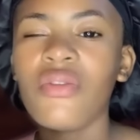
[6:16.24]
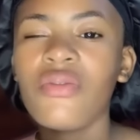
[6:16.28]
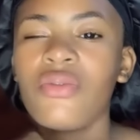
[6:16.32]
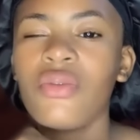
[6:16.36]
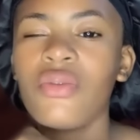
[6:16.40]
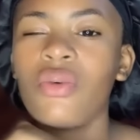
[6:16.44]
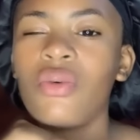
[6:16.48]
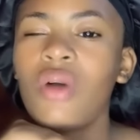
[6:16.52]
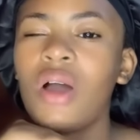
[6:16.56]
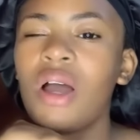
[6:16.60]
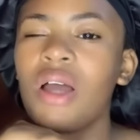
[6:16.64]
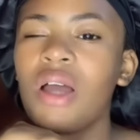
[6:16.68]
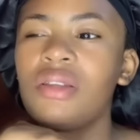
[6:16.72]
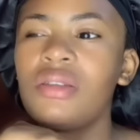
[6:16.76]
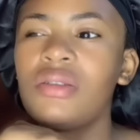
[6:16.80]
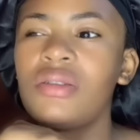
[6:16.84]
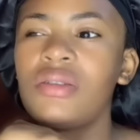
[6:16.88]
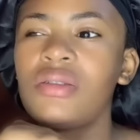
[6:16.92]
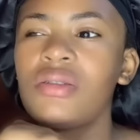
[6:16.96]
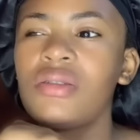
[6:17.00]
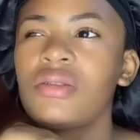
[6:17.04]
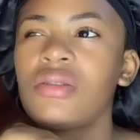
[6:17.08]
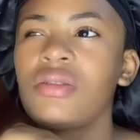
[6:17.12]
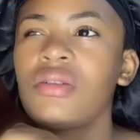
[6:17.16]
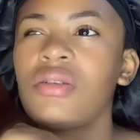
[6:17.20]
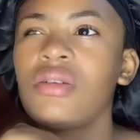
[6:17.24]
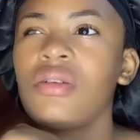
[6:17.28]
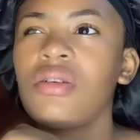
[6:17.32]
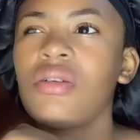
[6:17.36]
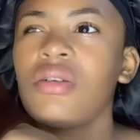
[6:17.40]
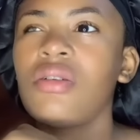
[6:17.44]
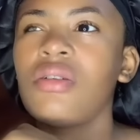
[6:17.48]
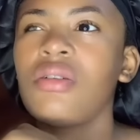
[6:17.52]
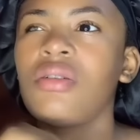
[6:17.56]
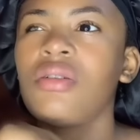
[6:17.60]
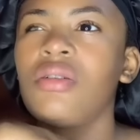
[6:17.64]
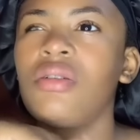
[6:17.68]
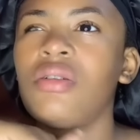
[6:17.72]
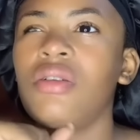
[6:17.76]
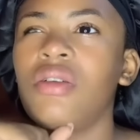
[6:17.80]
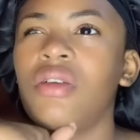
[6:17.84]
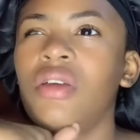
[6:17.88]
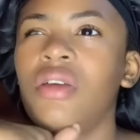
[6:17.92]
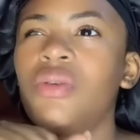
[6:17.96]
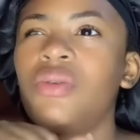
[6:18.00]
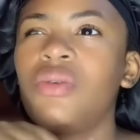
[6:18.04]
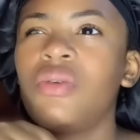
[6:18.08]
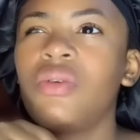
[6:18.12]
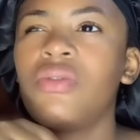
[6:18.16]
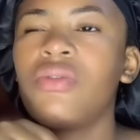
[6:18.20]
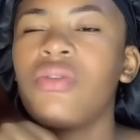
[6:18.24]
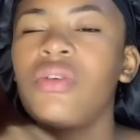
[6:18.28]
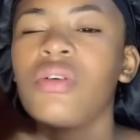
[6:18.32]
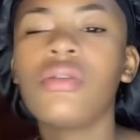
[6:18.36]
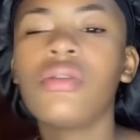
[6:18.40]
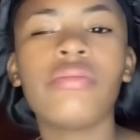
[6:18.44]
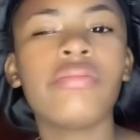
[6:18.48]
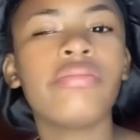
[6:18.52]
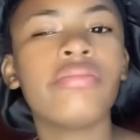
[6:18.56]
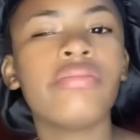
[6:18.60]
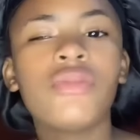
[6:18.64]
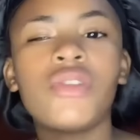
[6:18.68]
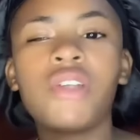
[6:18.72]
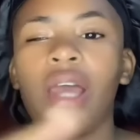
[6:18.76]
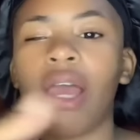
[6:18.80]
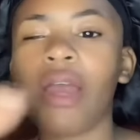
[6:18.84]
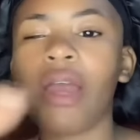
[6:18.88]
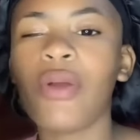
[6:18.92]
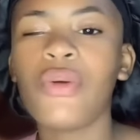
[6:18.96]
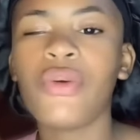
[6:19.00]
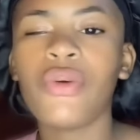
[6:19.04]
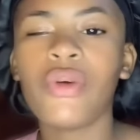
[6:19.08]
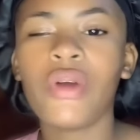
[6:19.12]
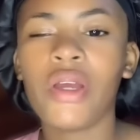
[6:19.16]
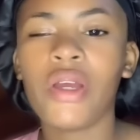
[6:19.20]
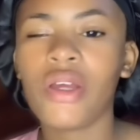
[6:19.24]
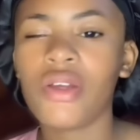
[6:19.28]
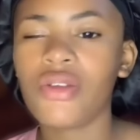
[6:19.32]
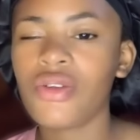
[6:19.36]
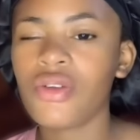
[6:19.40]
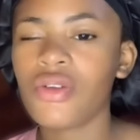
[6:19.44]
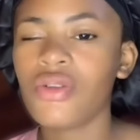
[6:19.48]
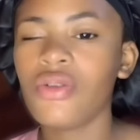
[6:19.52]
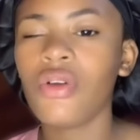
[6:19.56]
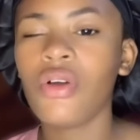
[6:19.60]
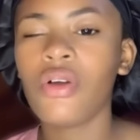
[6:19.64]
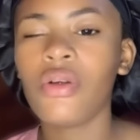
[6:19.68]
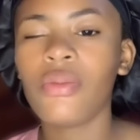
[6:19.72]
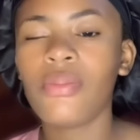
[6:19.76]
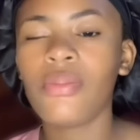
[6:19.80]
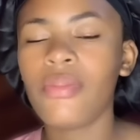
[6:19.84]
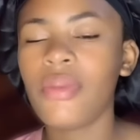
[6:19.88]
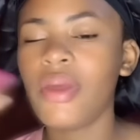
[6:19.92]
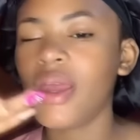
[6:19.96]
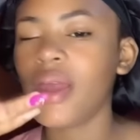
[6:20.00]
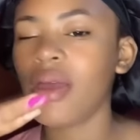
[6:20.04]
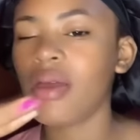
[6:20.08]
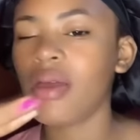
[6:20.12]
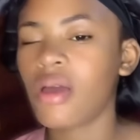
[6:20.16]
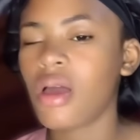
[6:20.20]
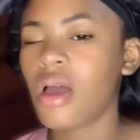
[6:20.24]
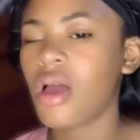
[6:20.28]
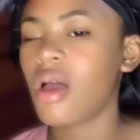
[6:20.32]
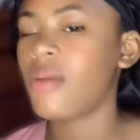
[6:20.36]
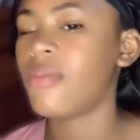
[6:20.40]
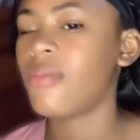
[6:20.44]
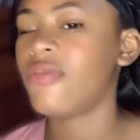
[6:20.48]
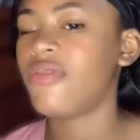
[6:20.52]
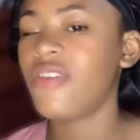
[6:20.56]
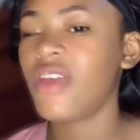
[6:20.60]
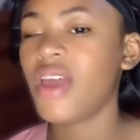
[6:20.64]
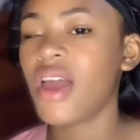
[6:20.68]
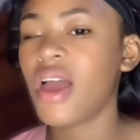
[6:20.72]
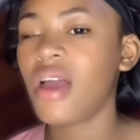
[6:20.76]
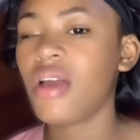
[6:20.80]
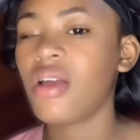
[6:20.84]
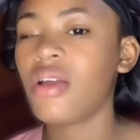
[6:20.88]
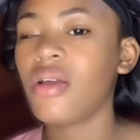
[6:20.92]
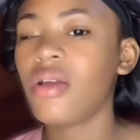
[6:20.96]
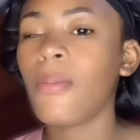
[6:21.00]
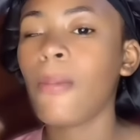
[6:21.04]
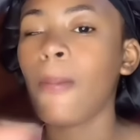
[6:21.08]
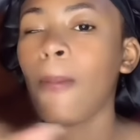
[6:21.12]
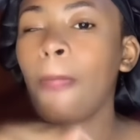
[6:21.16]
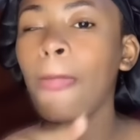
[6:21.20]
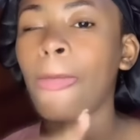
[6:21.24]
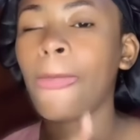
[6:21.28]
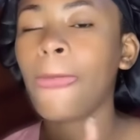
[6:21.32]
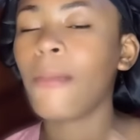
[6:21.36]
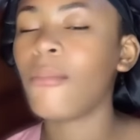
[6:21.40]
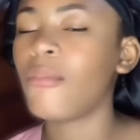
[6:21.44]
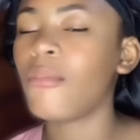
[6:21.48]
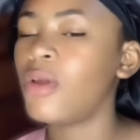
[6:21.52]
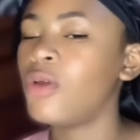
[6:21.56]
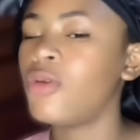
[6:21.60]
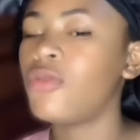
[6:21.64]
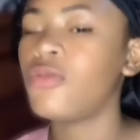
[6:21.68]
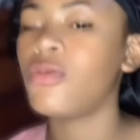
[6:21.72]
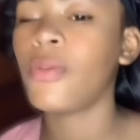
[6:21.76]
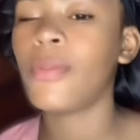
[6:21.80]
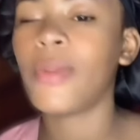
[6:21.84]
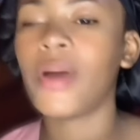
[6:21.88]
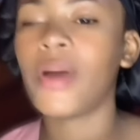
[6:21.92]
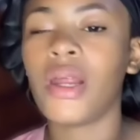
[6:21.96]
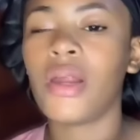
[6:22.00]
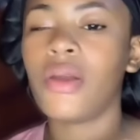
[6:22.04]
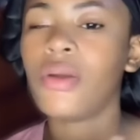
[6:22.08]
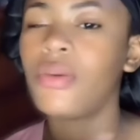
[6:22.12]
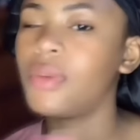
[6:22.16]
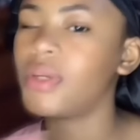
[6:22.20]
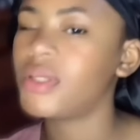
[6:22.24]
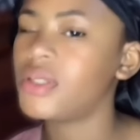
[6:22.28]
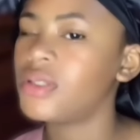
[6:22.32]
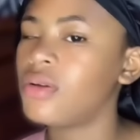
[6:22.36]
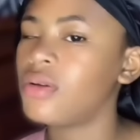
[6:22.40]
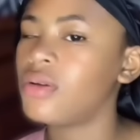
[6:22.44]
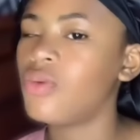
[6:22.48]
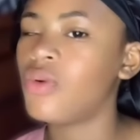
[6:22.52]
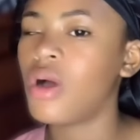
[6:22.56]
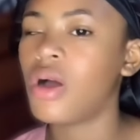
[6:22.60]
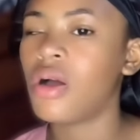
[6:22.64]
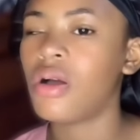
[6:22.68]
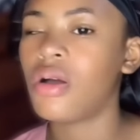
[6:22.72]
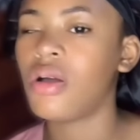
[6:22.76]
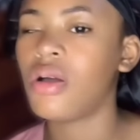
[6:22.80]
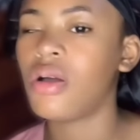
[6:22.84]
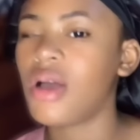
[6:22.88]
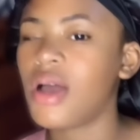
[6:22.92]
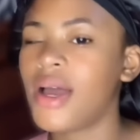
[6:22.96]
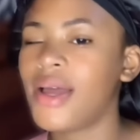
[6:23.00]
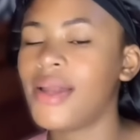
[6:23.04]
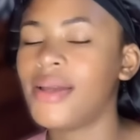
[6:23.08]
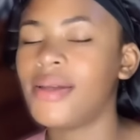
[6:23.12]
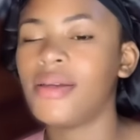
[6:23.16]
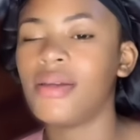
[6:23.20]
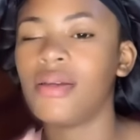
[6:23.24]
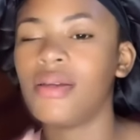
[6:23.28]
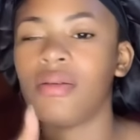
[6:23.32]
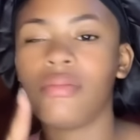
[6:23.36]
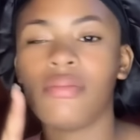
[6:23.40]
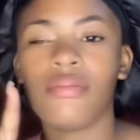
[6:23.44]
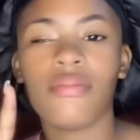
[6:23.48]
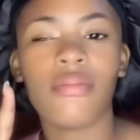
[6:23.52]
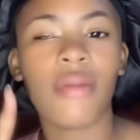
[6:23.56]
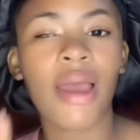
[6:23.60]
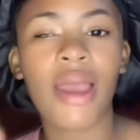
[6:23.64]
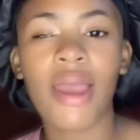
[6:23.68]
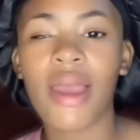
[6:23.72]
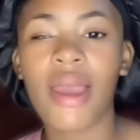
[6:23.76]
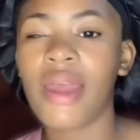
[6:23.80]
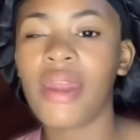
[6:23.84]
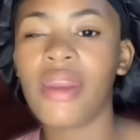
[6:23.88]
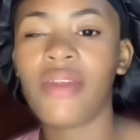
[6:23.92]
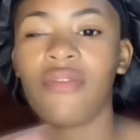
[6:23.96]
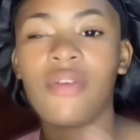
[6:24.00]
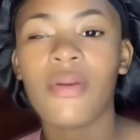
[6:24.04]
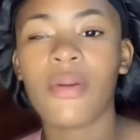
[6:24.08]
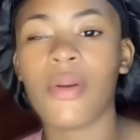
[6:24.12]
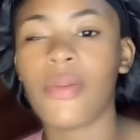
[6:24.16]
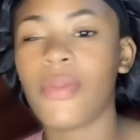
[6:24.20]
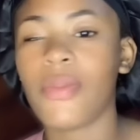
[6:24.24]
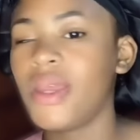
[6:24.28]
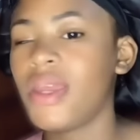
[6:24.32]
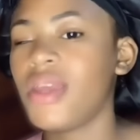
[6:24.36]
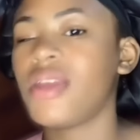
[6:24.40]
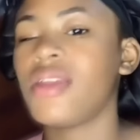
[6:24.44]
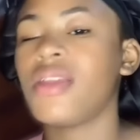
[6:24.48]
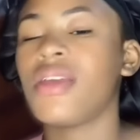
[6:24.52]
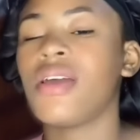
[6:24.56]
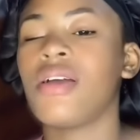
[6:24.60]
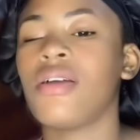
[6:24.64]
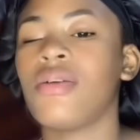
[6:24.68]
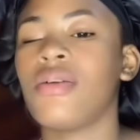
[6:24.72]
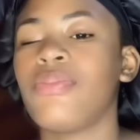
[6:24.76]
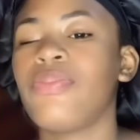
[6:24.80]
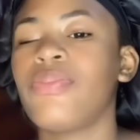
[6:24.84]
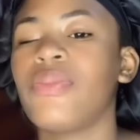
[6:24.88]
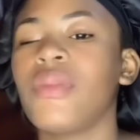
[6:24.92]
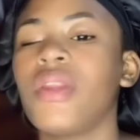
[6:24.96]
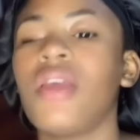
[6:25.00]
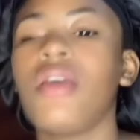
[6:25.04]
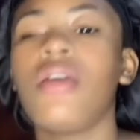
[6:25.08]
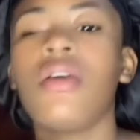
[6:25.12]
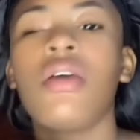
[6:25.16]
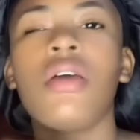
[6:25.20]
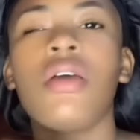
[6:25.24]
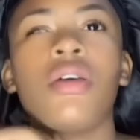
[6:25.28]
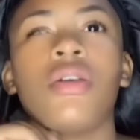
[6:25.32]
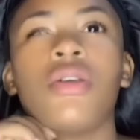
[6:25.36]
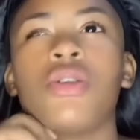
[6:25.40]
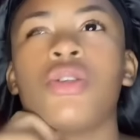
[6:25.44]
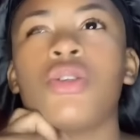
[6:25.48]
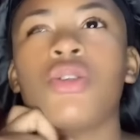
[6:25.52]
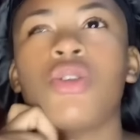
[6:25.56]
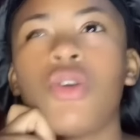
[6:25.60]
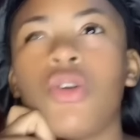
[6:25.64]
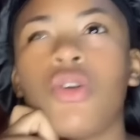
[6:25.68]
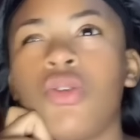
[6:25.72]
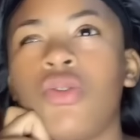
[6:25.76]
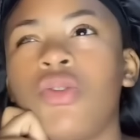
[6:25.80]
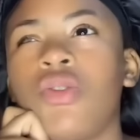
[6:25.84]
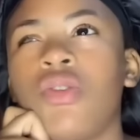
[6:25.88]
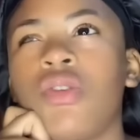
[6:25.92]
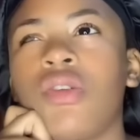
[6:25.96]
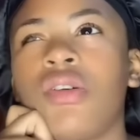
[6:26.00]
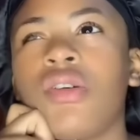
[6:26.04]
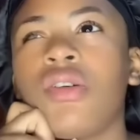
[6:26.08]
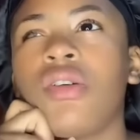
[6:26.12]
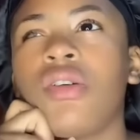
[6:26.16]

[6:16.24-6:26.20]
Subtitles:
for once, you know, for try to grow age, be fair. I love my mother no matter what, and my enemy will eat her. So,